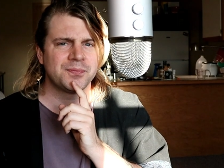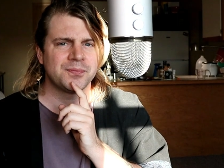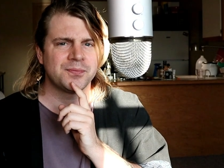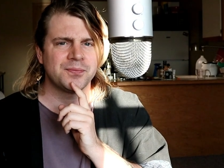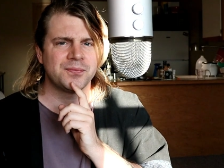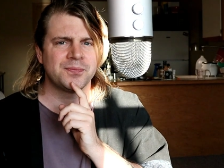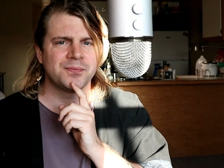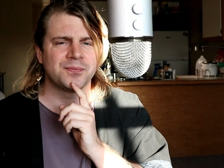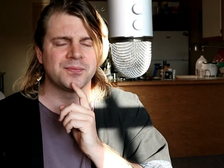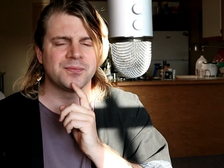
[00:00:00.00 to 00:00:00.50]

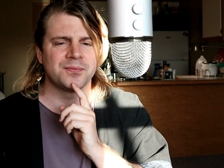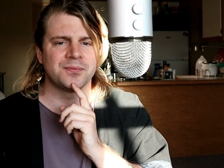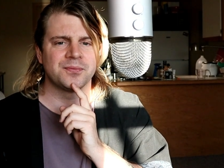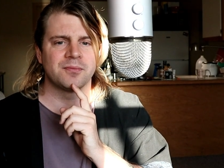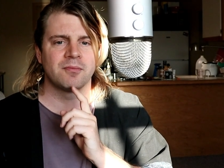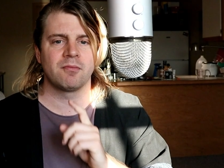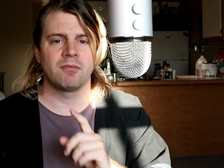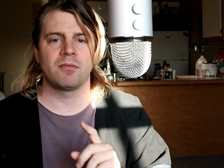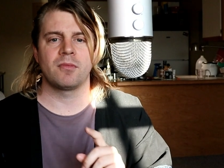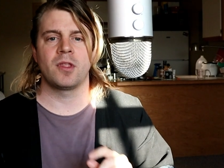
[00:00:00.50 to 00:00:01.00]
Hmm,
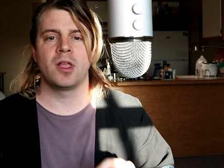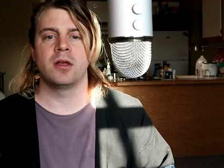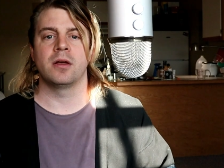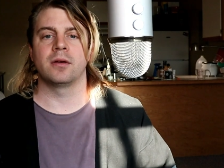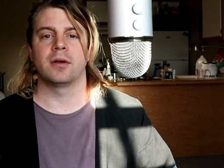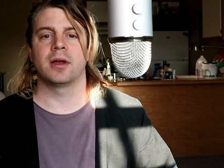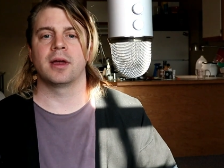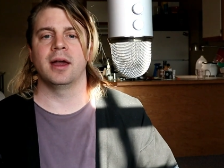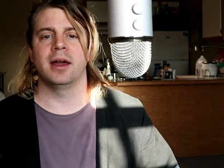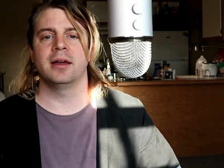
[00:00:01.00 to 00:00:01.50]

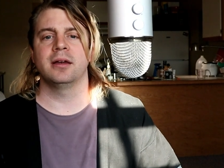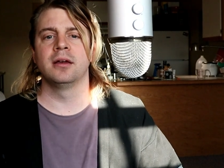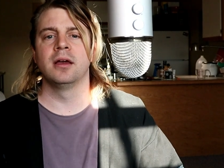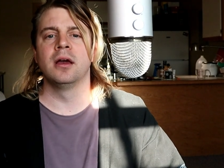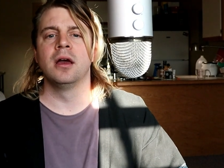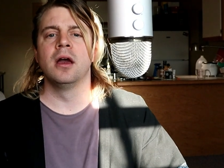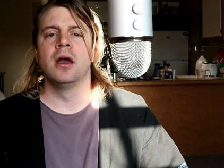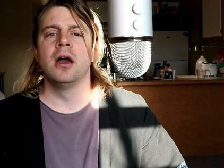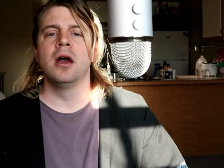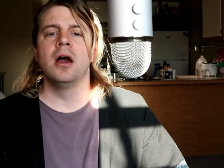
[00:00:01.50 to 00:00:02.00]
okay.
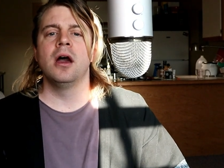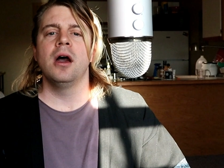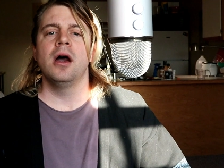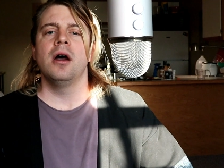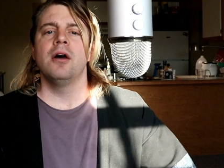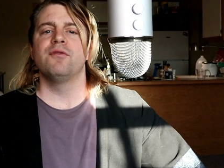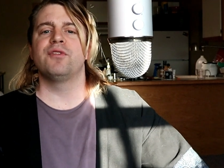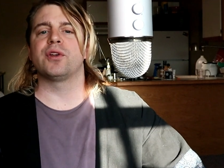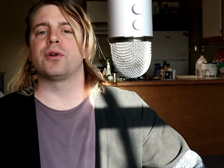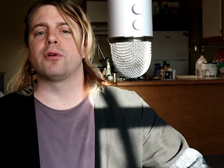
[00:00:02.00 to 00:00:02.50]

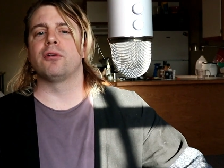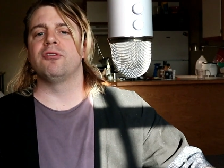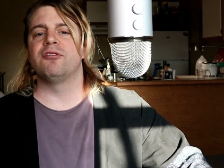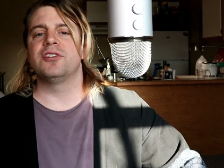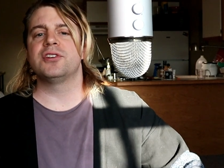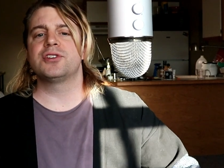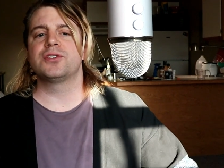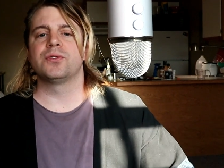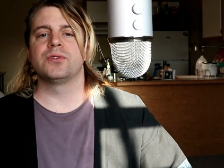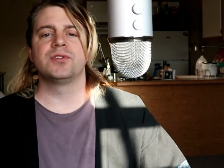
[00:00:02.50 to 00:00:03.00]
Federal
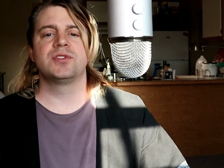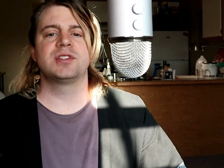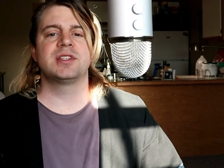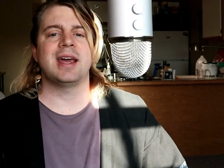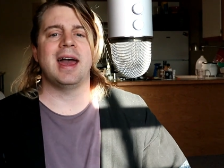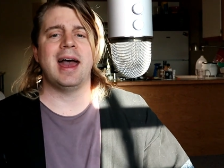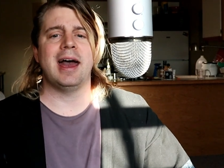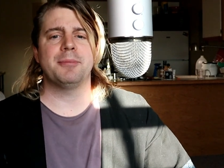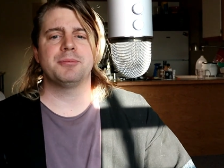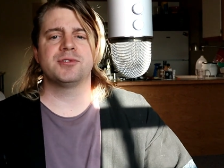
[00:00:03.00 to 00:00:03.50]
officials
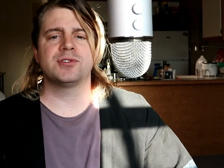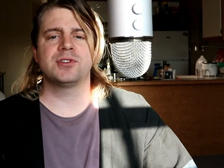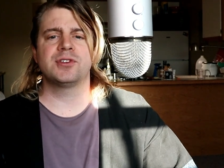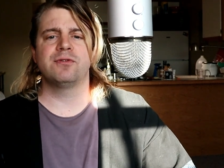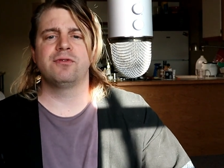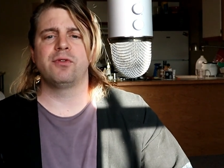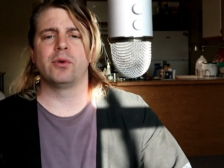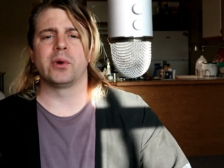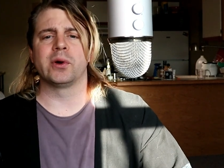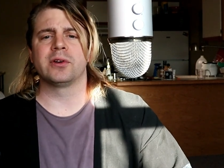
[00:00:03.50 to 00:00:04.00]

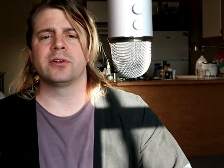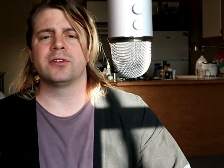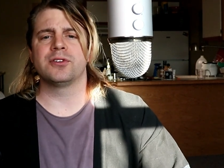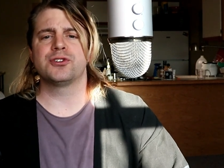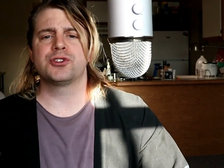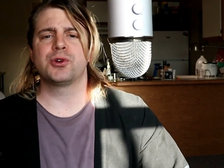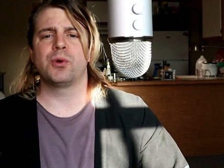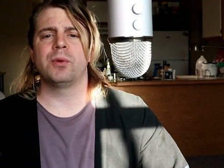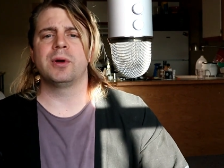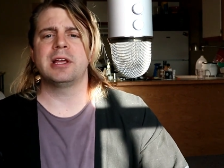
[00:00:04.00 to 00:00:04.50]
tapped
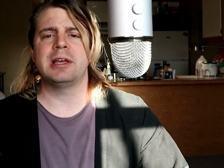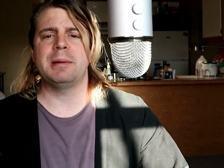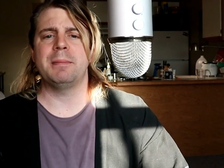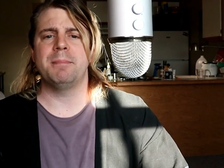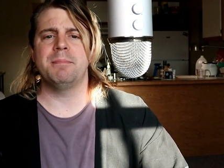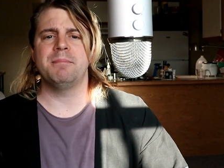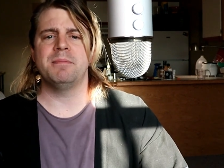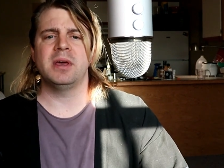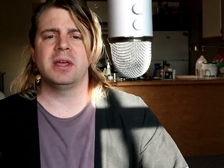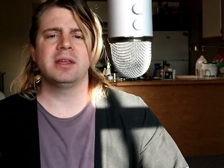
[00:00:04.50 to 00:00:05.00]
420
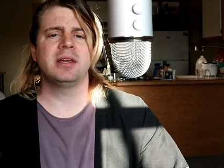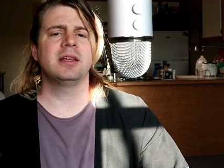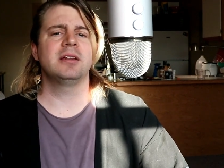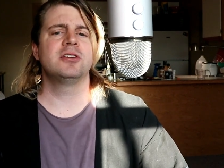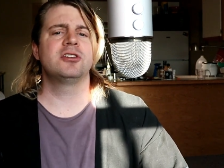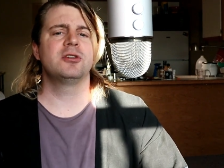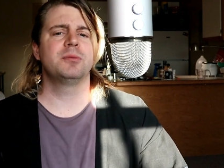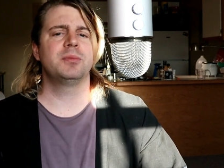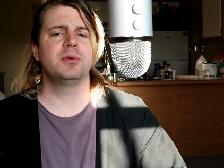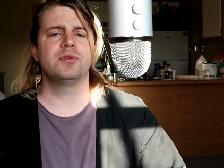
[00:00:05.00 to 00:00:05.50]

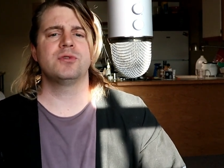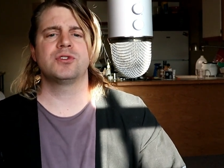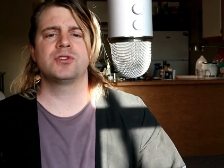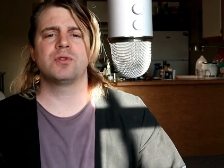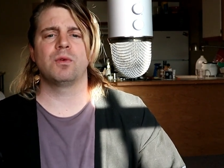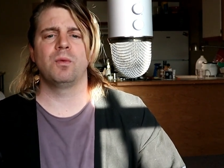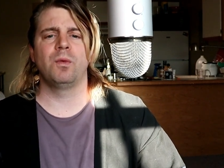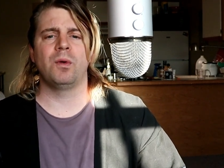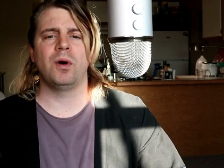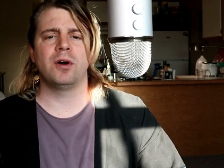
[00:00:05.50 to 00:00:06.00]
million to
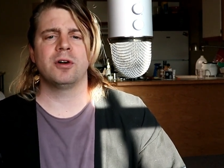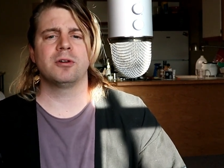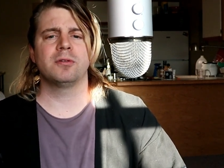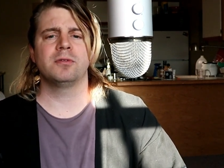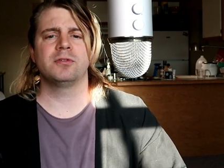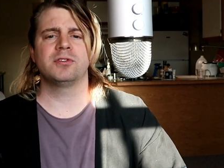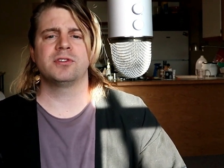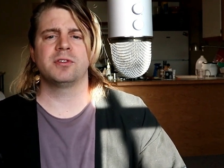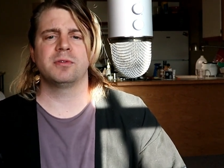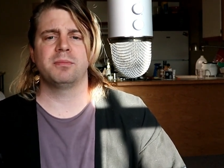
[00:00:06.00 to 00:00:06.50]
boost
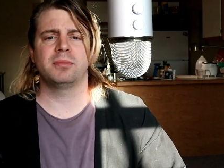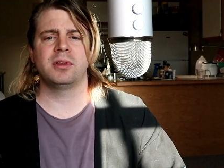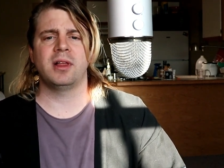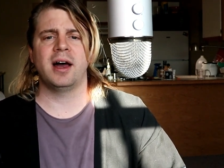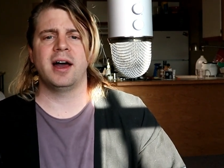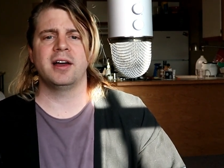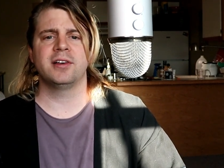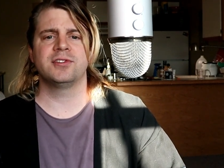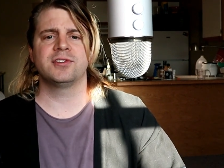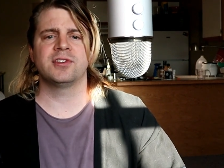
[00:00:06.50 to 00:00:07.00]
water
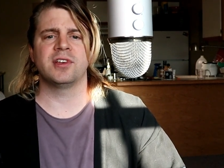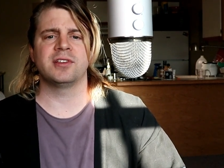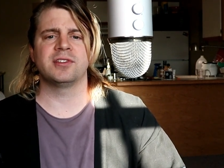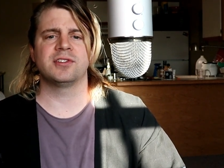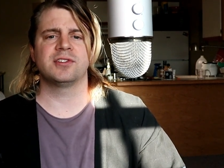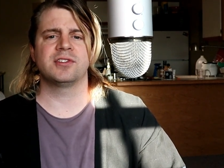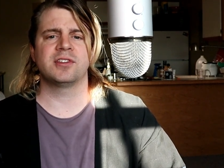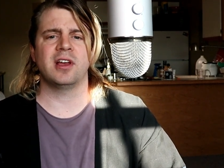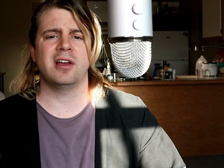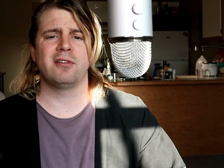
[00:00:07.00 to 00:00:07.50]
supplies
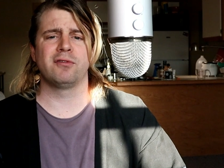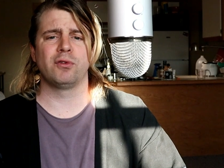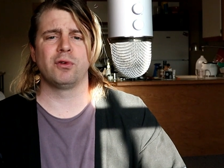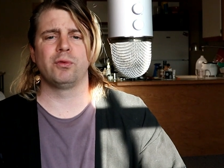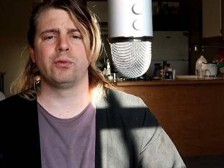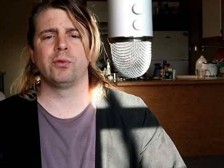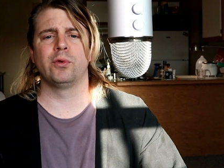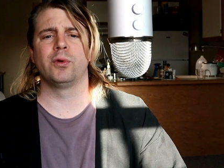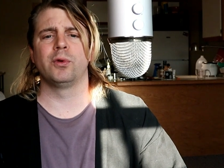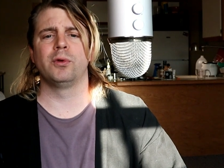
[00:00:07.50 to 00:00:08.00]
and
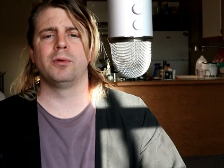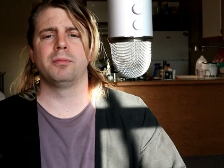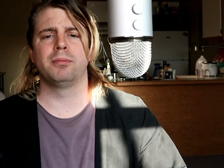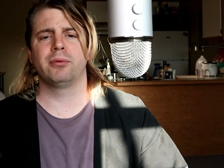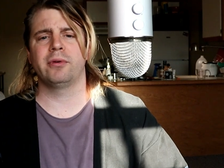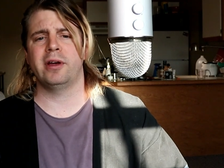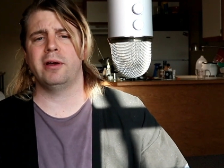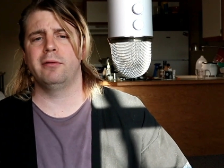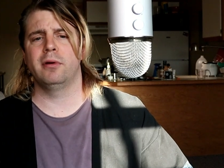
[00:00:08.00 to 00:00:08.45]
several rural